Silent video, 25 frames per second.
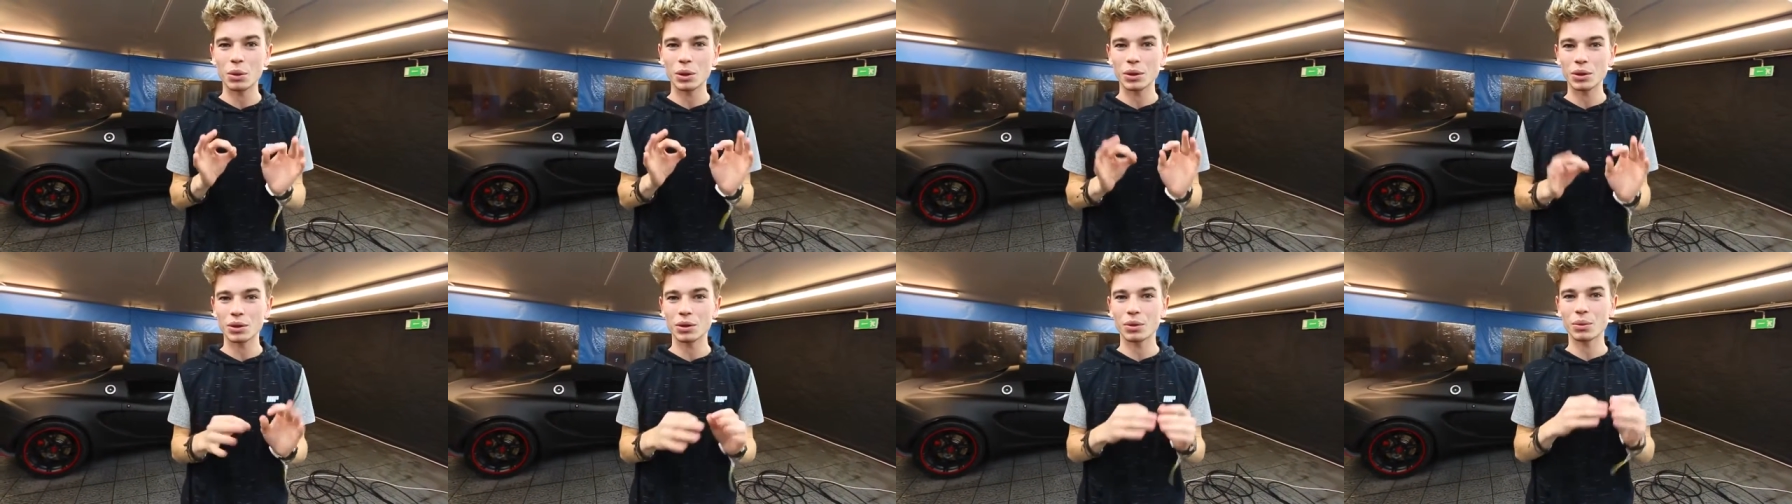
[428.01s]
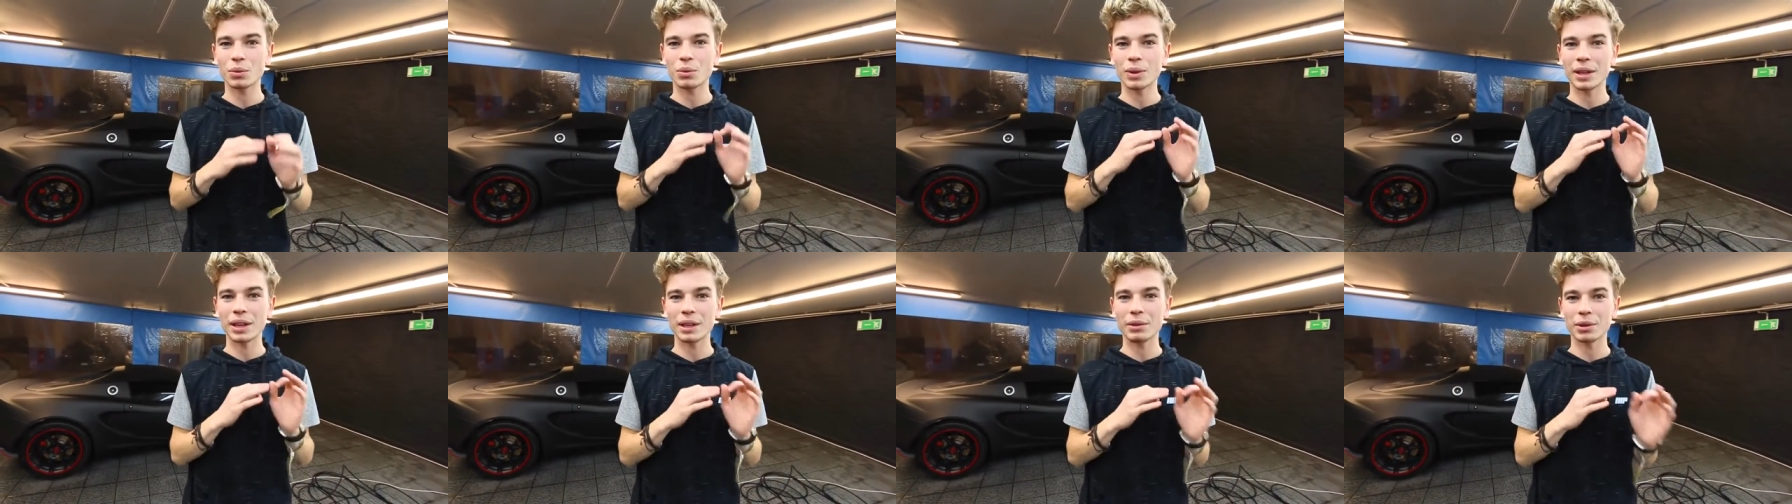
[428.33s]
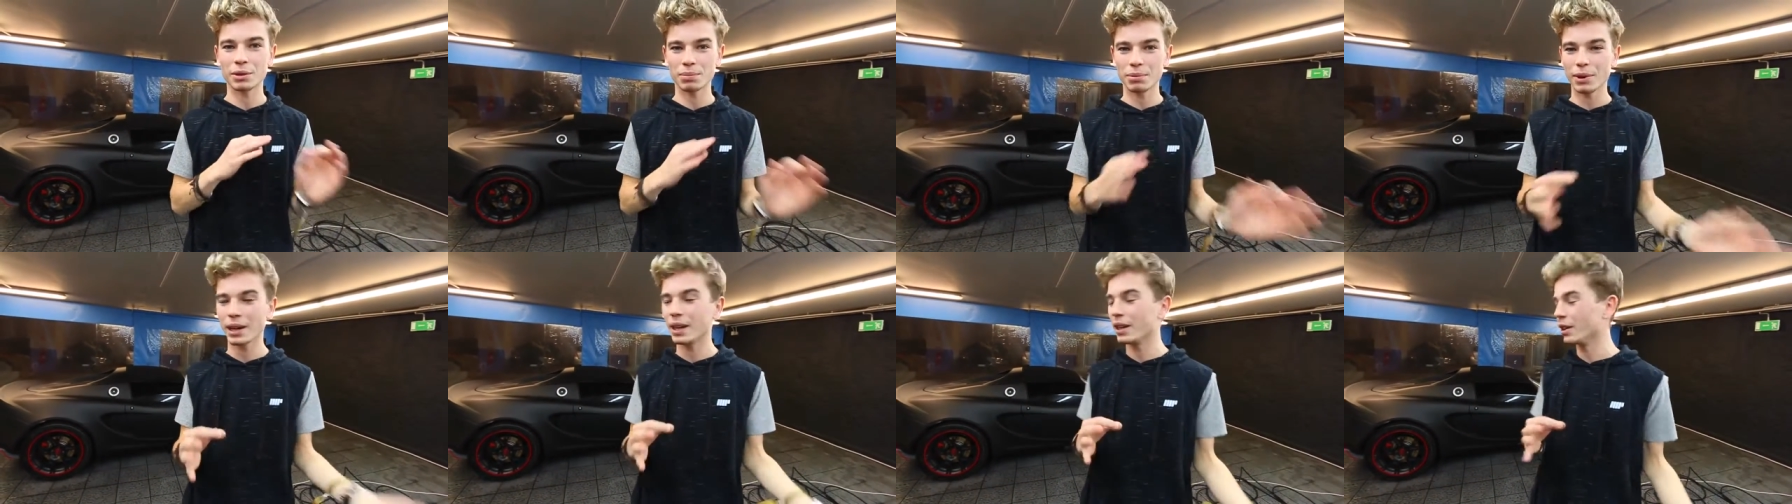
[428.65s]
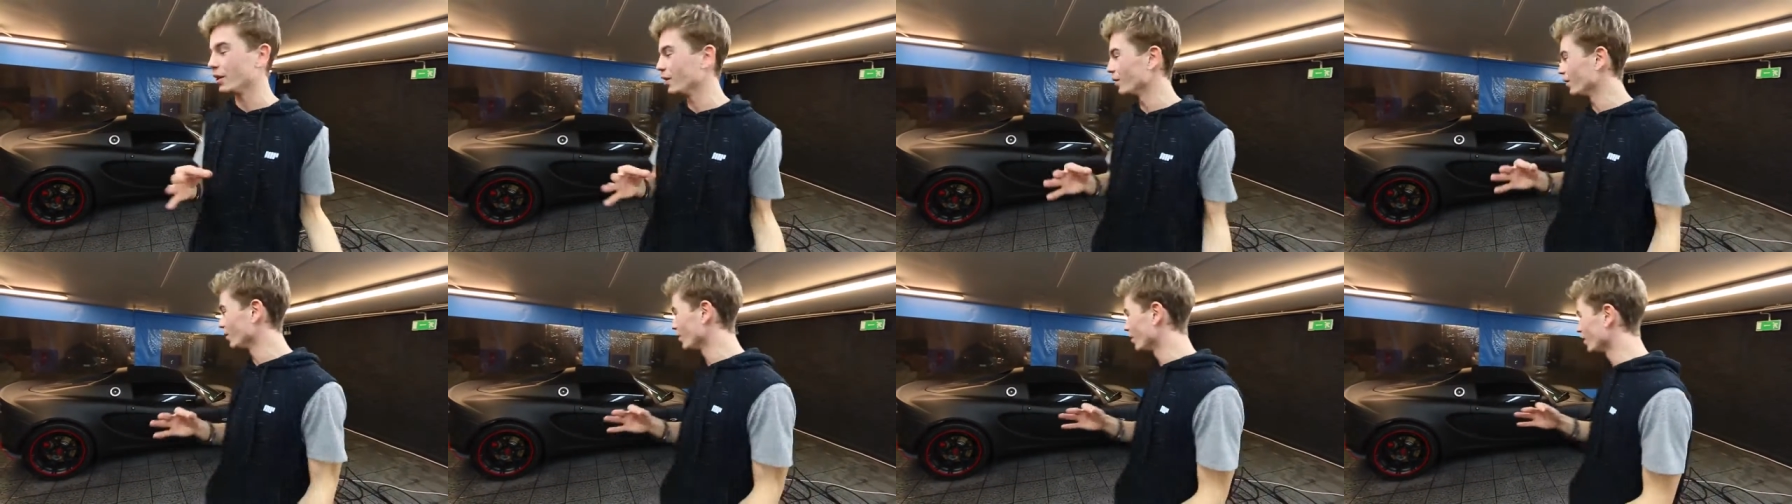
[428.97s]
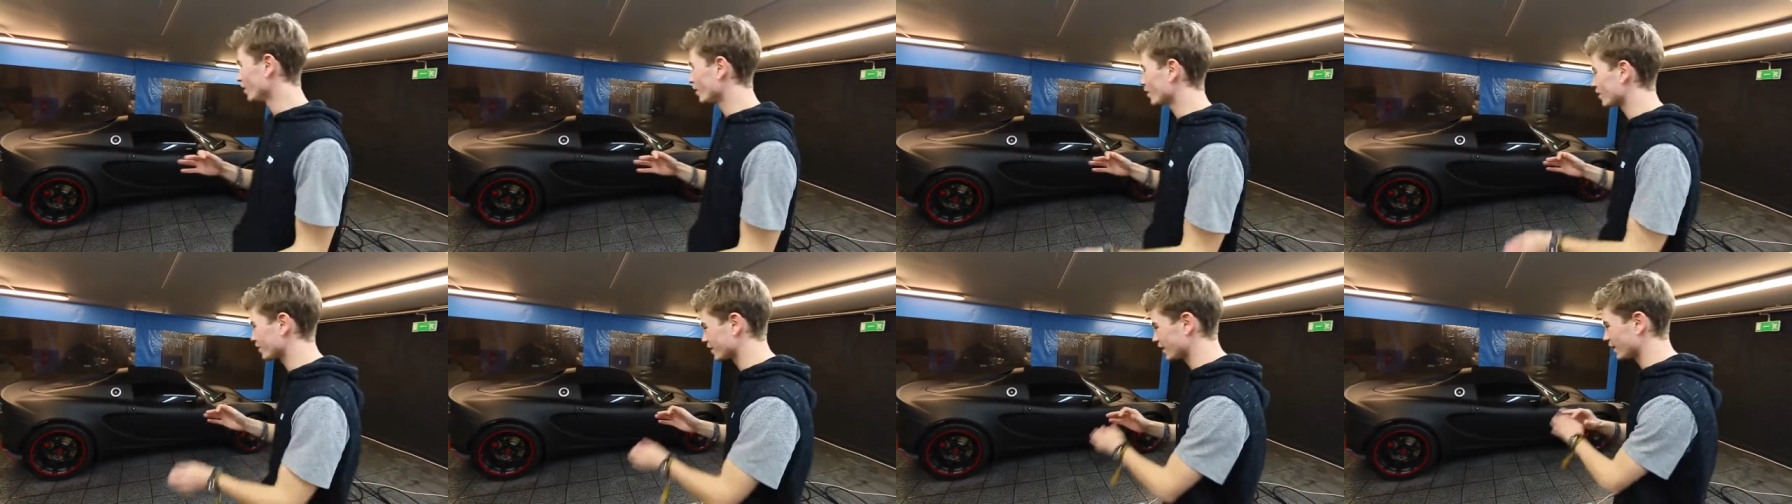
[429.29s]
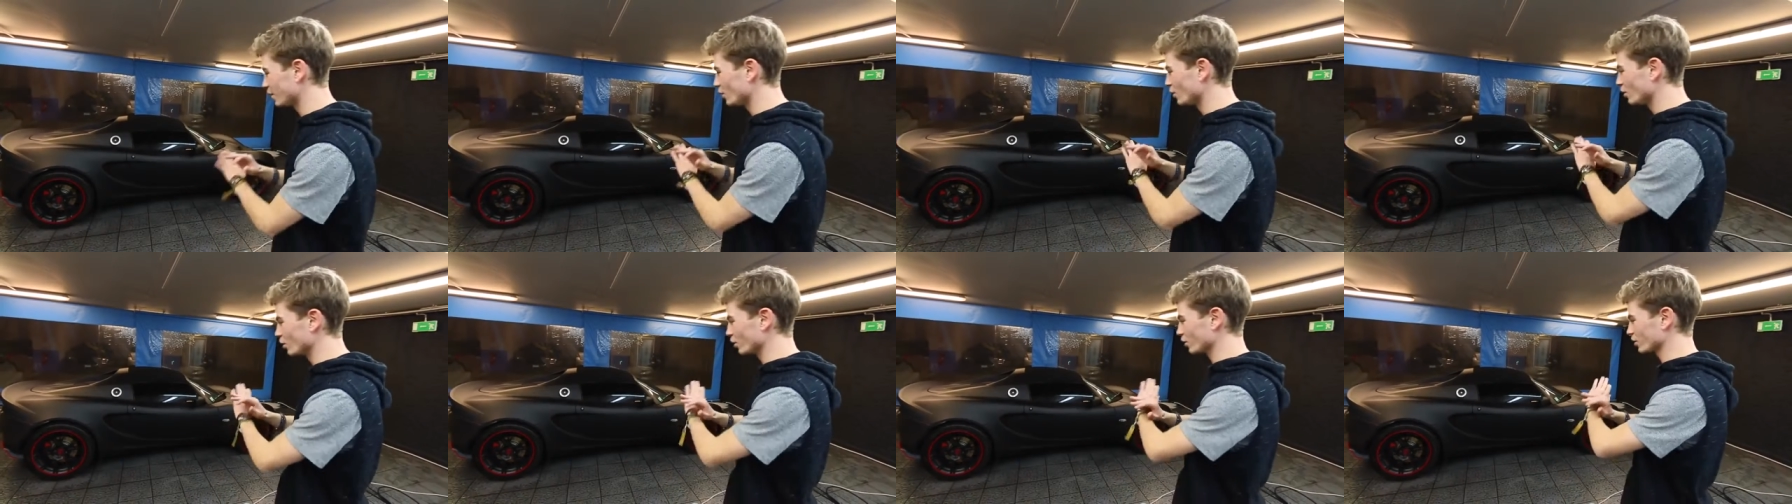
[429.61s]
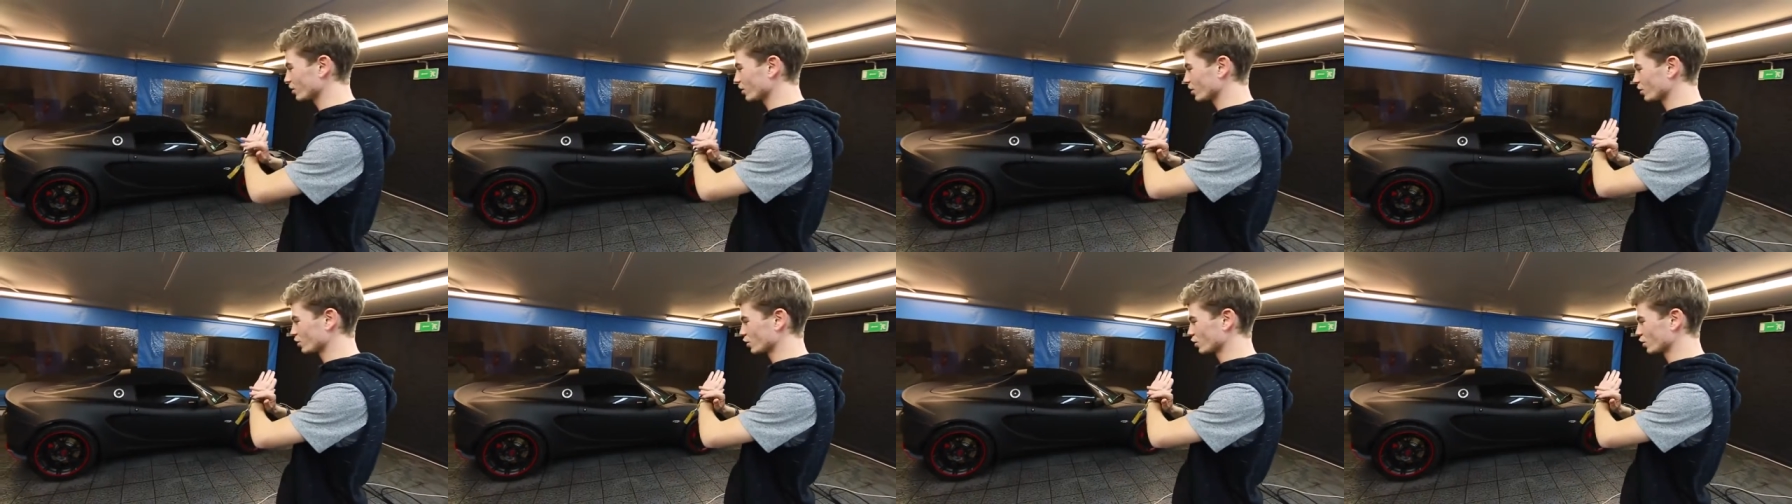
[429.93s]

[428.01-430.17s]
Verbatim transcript: was when it was brand new because it looks